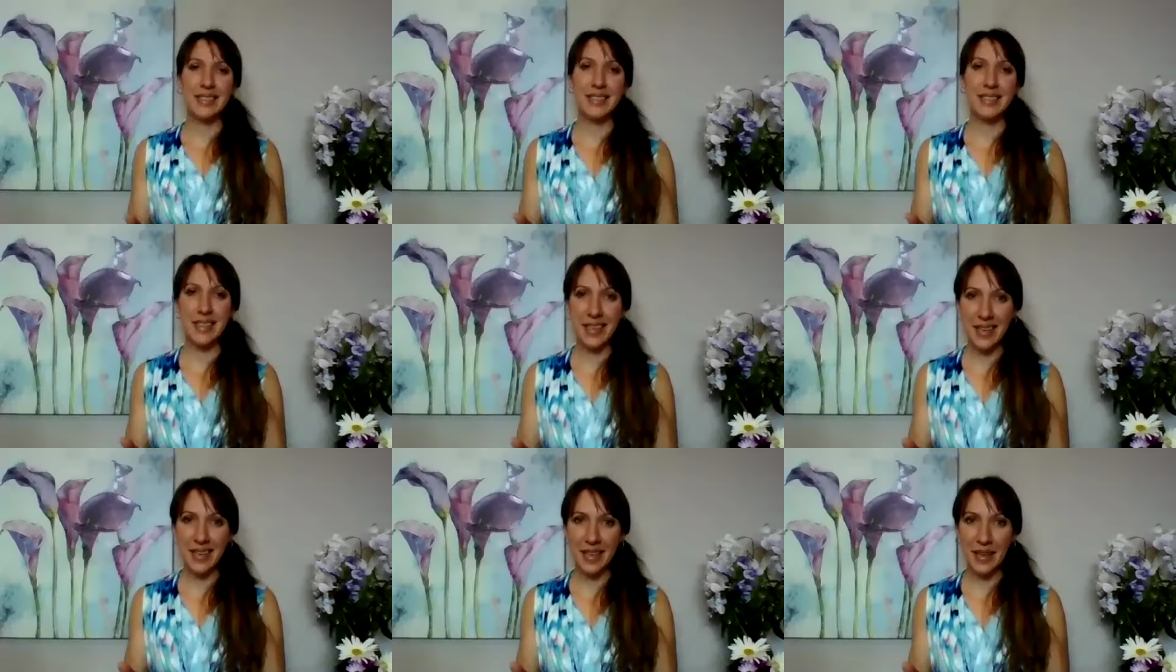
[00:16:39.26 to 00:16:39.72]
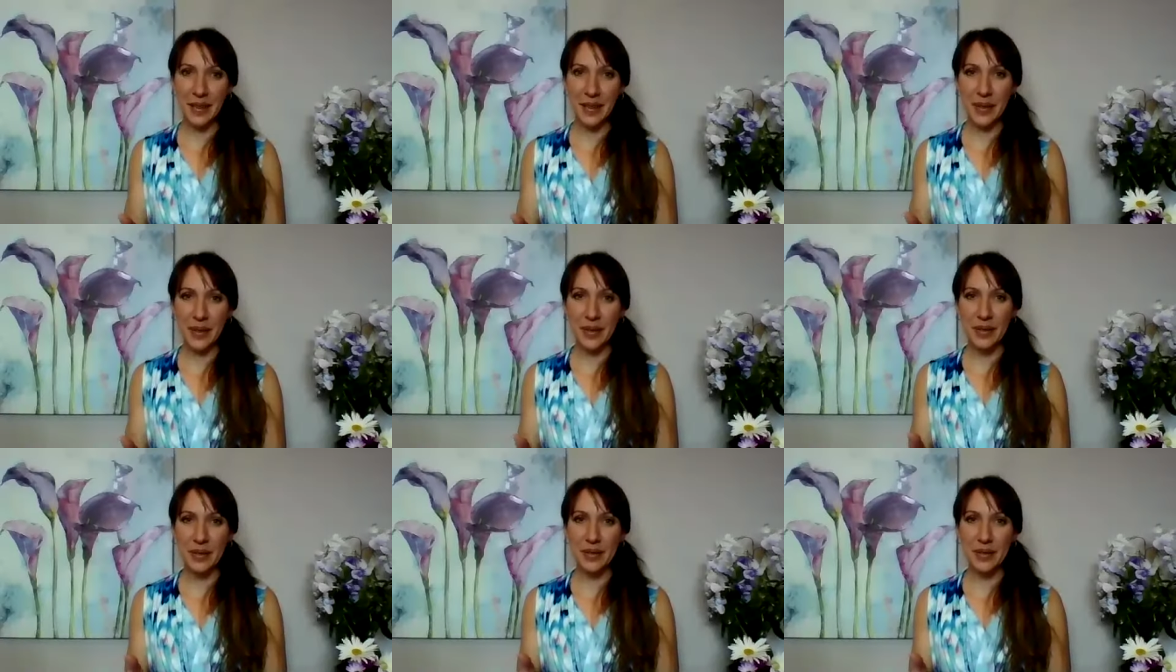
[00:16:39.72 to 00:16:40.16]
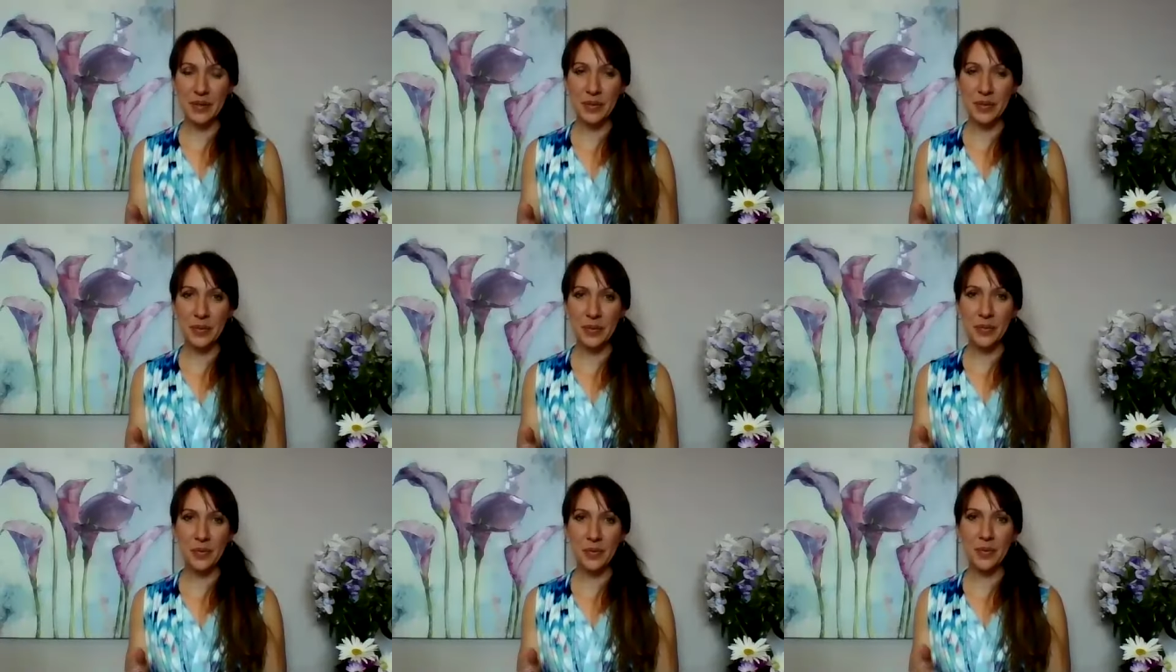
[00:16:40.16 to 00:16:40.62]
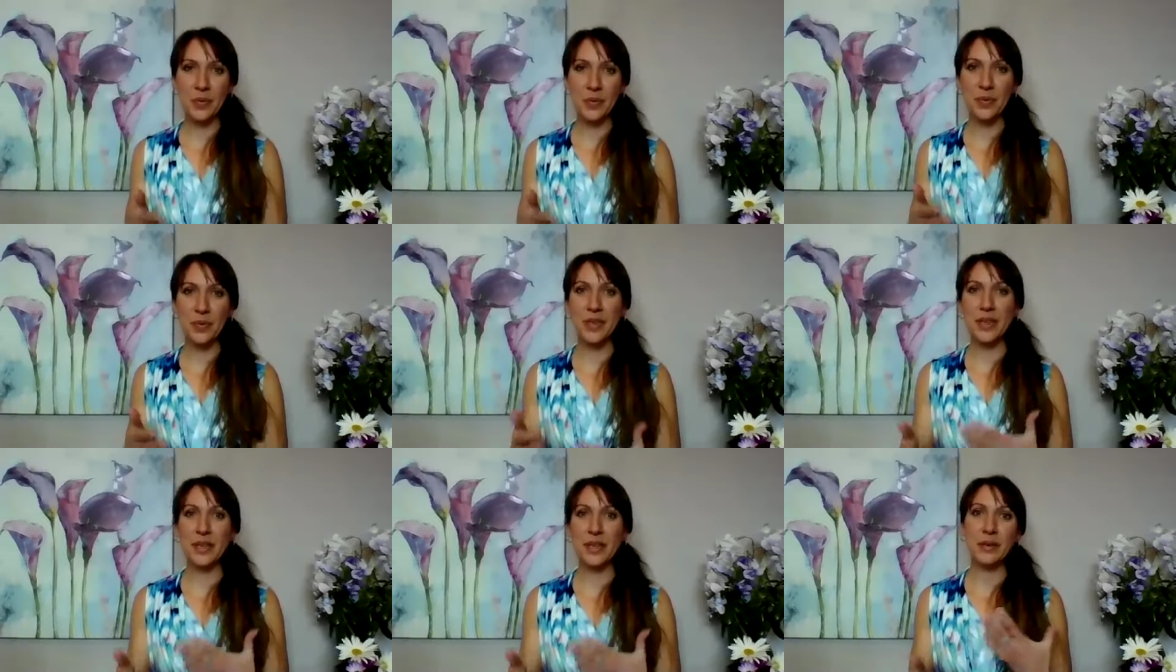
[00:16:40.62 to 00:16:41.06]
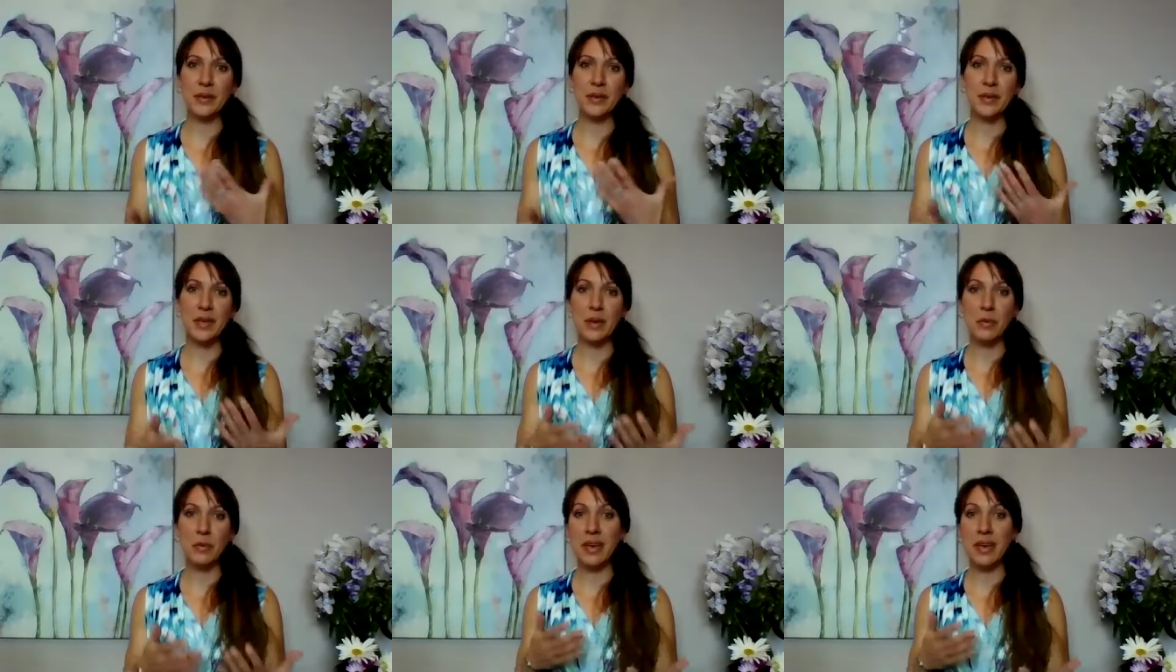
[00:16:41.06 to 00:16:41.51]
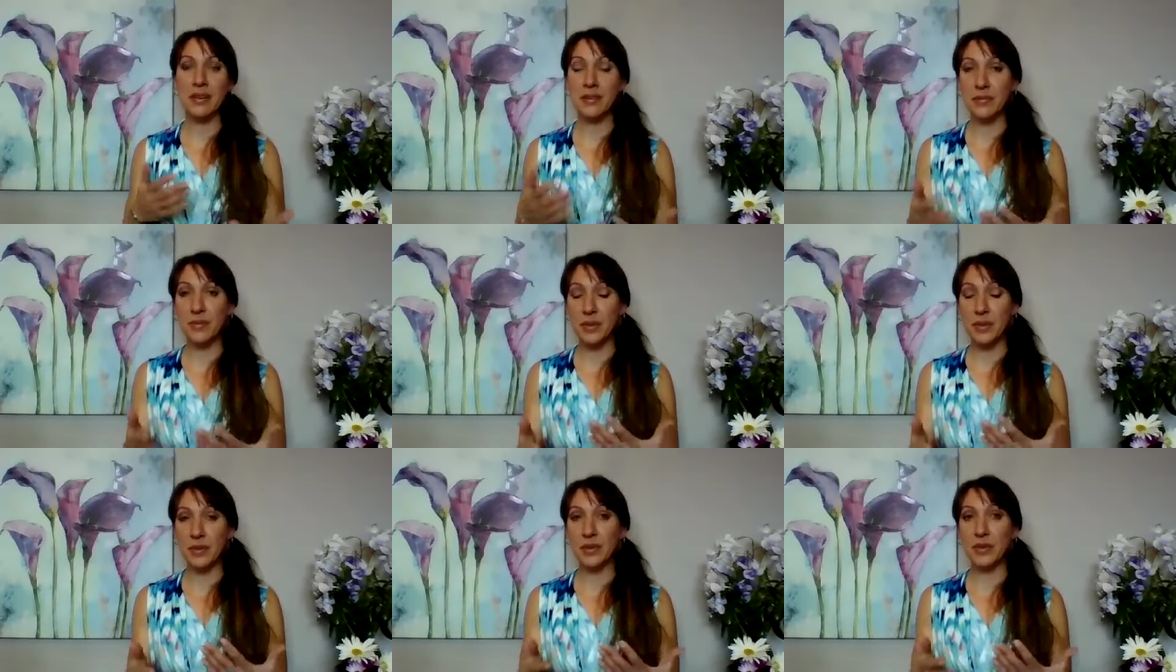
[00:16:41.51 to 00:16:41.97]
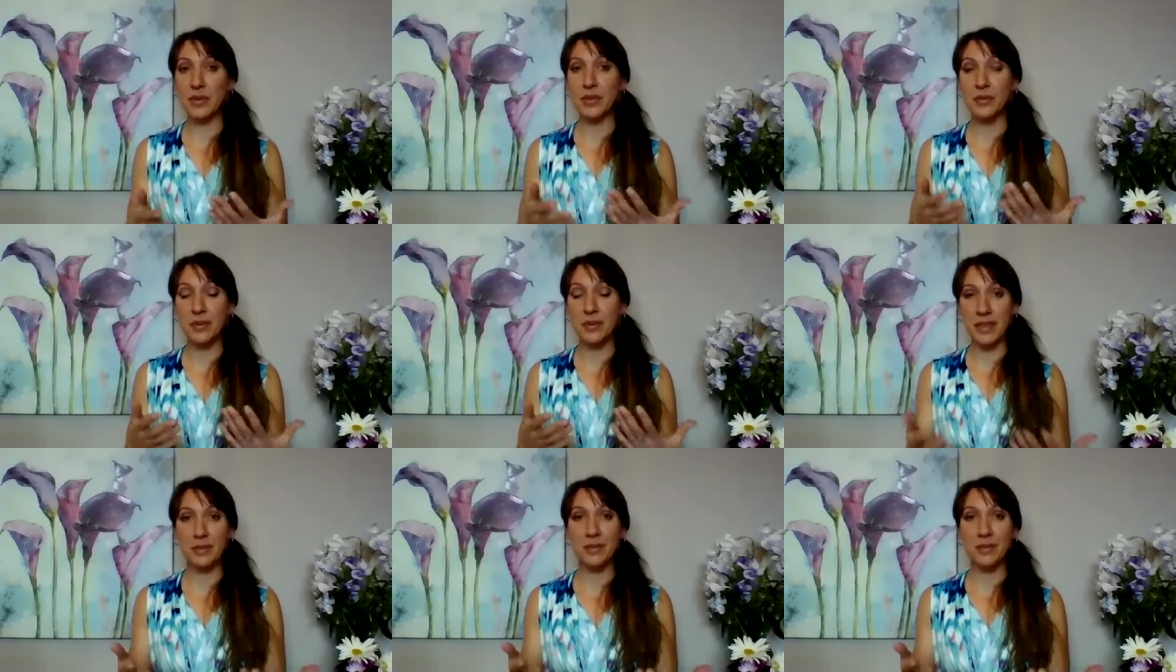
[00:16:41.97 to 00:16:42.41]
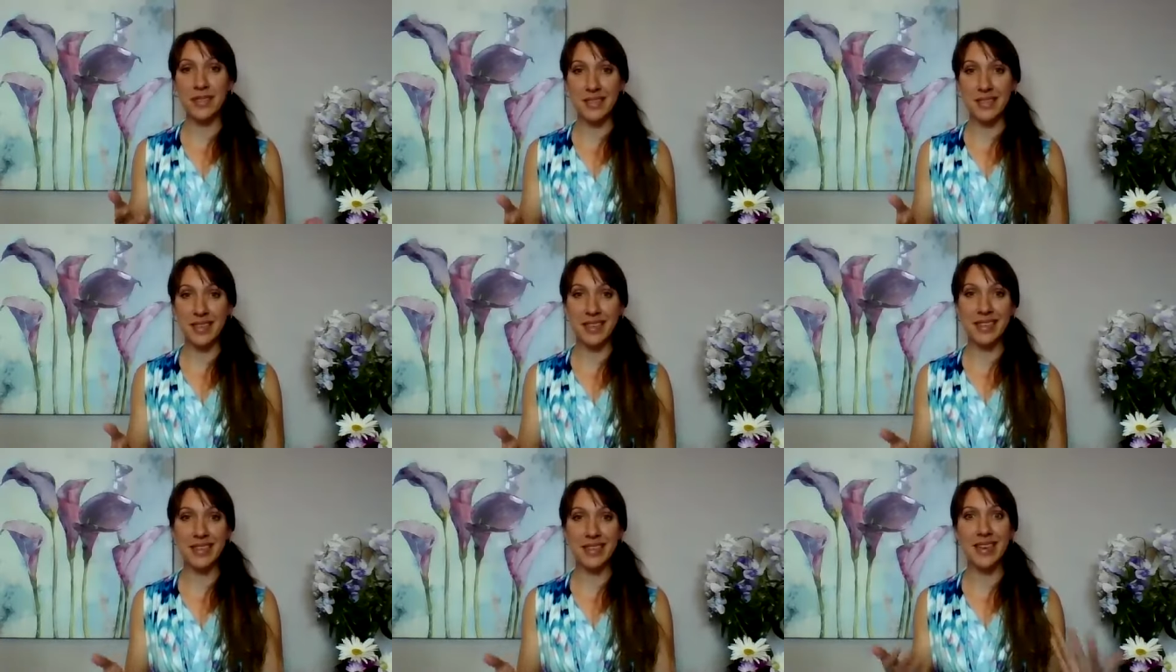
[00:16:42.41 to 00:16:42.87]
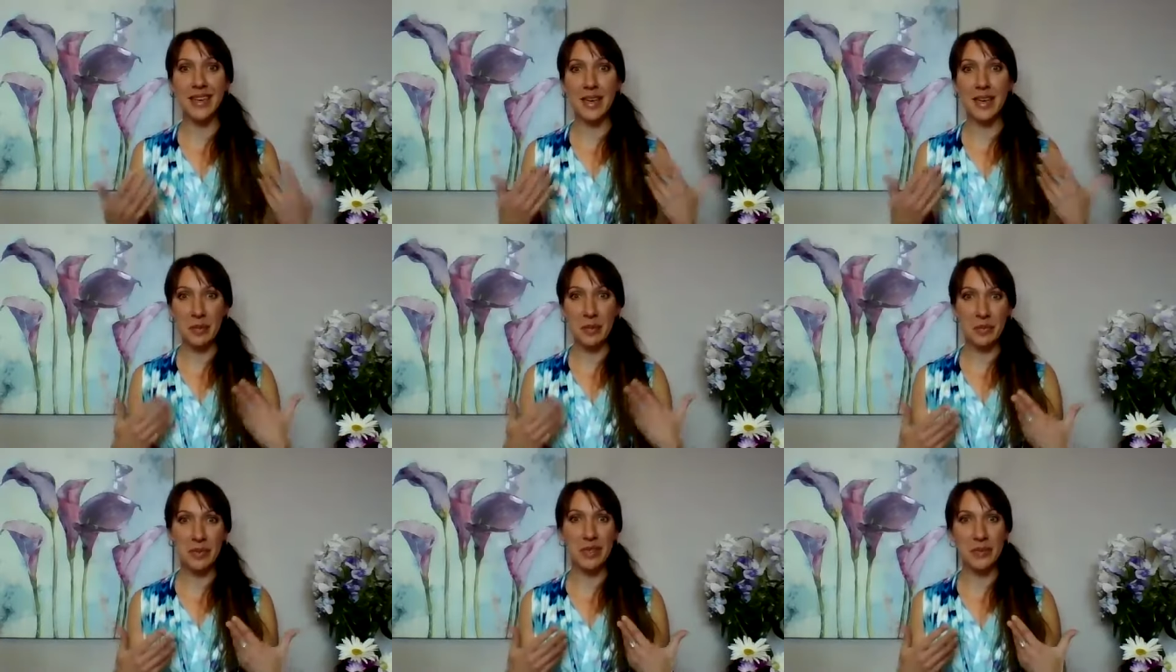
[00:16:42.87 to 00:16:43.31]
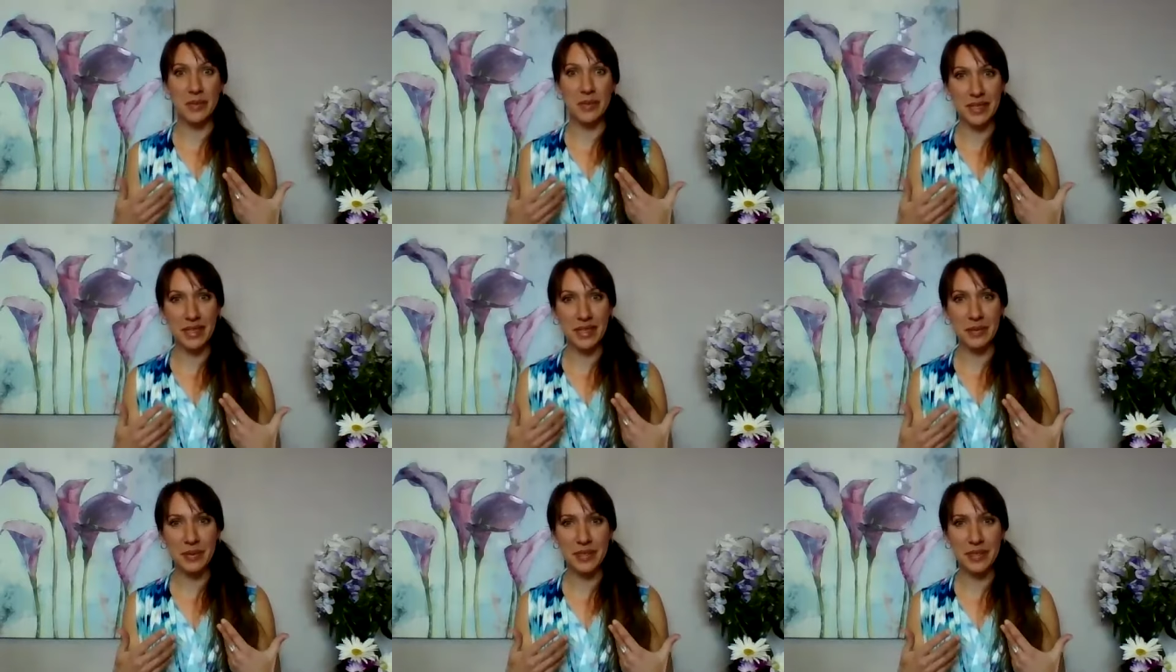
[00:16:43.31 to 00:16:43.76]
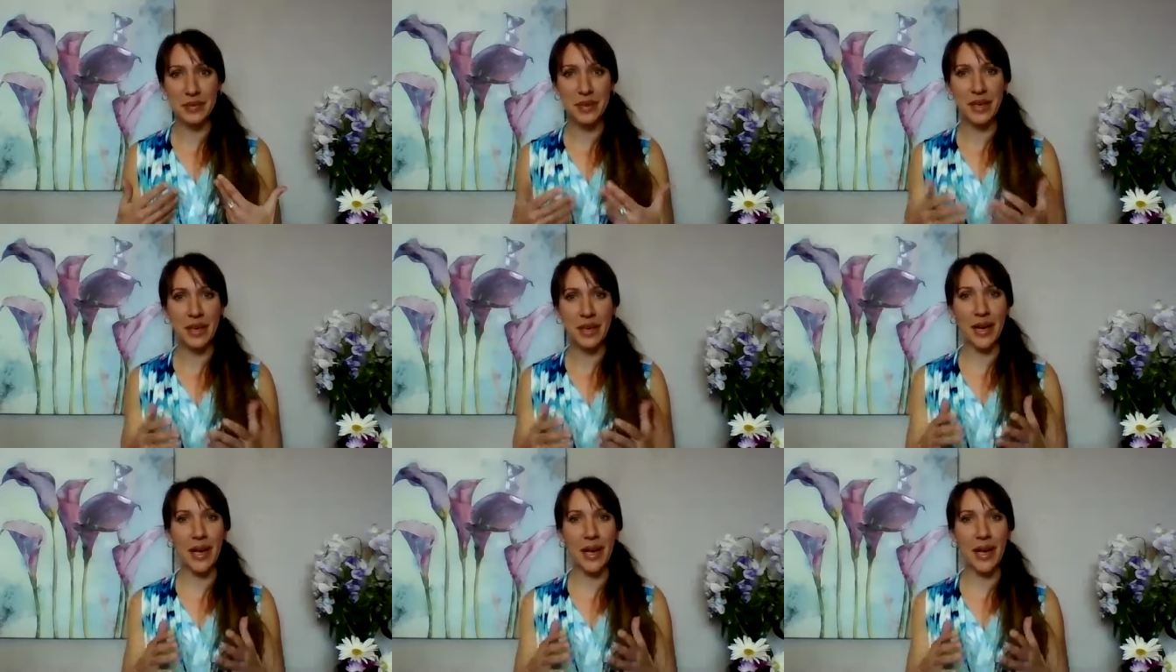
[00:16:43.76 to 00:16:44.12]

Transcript: say that, you know, we have a viewer who's really resonating, like I'm really resonating with this right now.